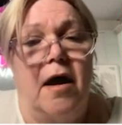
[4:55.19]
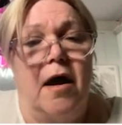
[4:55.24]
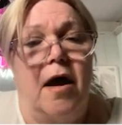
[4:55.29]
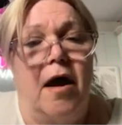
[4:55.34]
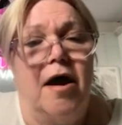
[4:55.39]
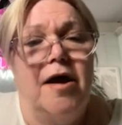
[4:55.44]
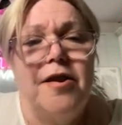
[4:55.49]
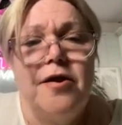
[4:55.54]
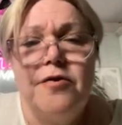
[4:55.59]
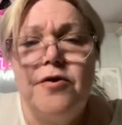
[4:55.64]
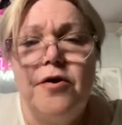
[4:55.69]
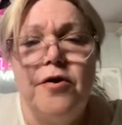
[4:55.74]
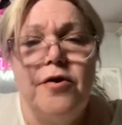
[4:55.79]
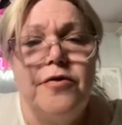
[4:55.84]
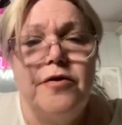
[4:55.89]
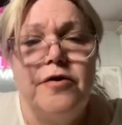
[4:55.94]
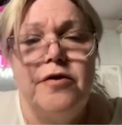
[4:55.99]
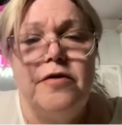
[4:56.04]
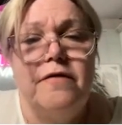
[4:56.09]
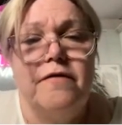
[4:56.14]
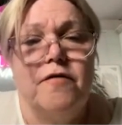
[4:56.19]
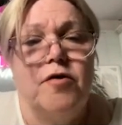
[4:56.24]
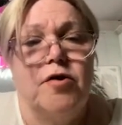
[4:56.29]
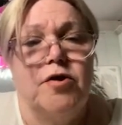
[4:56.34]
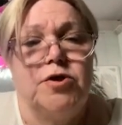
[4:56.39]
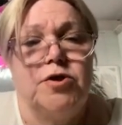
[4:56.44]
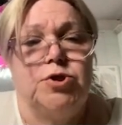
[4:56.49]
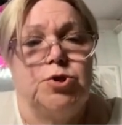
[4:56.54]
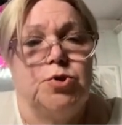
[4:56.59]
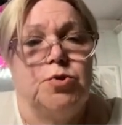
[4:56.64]
I don't know that you've got
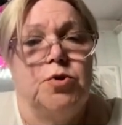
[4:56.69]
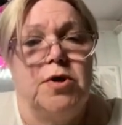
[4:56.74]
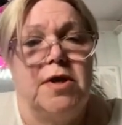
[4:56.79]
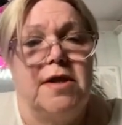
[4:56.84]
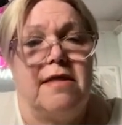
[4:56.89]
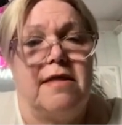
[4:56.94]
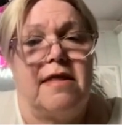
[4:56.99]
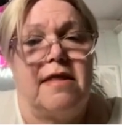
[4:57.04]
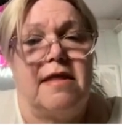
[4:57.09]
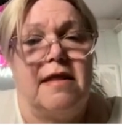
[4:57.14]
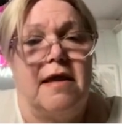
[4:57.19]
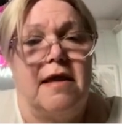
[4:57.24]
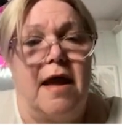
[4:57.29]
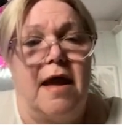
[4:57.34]
a choice.